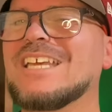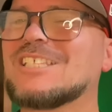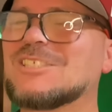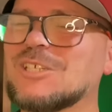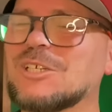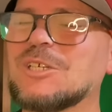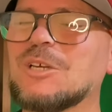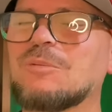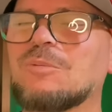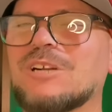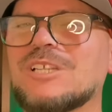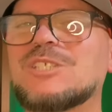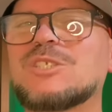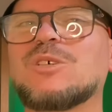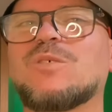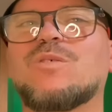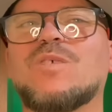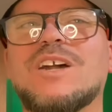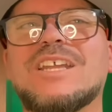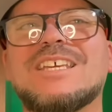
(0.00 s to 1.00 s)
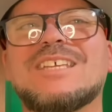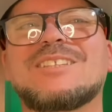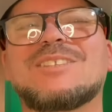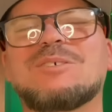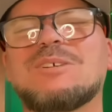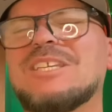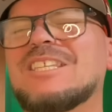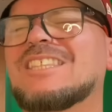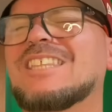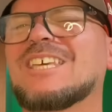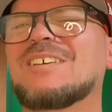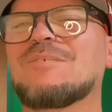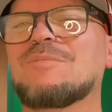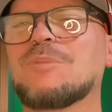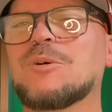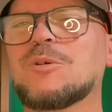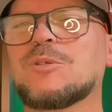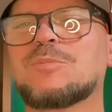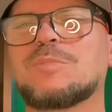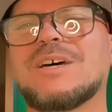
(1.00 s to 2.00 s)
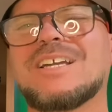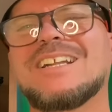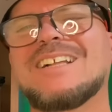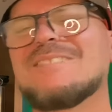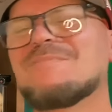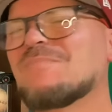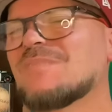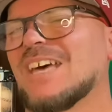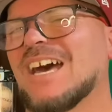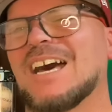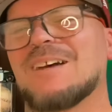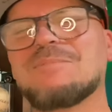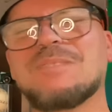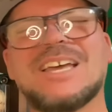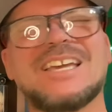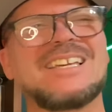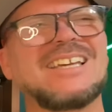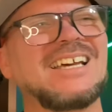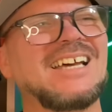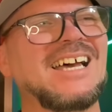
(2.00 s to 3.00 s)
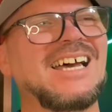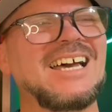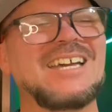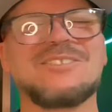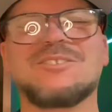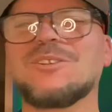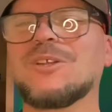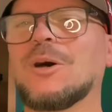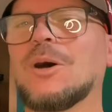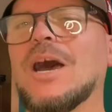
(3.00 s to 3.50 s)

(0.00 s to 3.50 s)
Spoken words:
It's a good one. It's so funny to think of moose, but I'm like, I don't know.